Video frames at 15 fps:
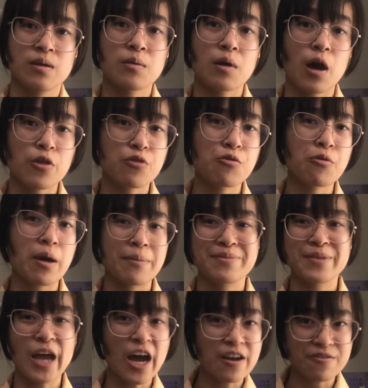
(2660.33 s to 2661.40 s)
Although I'm
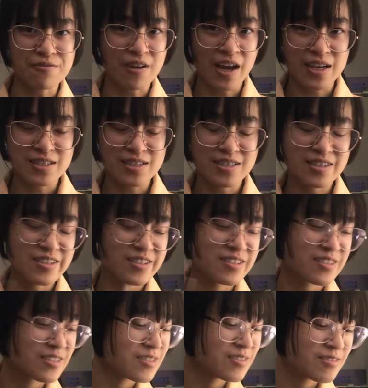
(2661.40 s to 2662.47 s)
not fast,
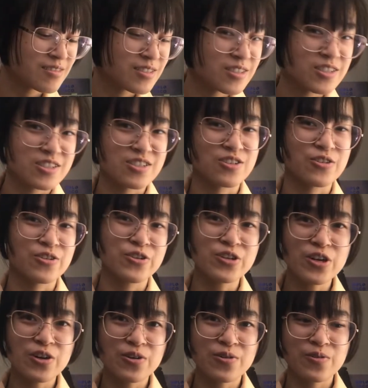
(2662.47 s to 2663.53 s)
just so you
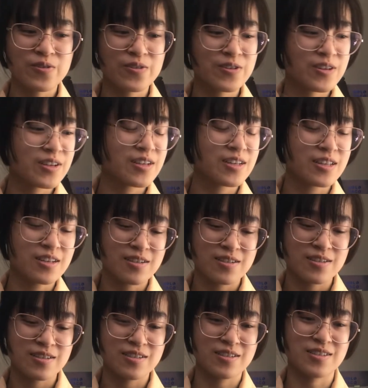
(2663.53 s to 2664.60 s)
know,
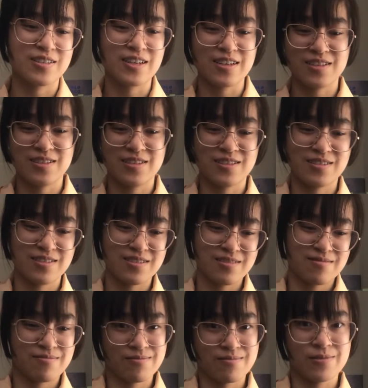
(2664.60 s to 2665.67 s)
this takes
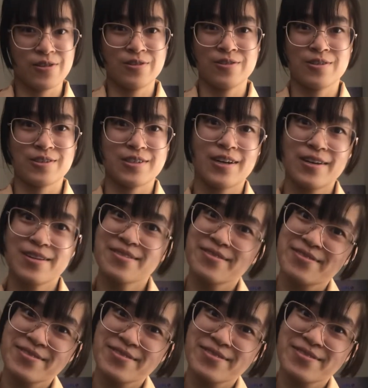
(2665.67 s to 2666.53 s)
a long time.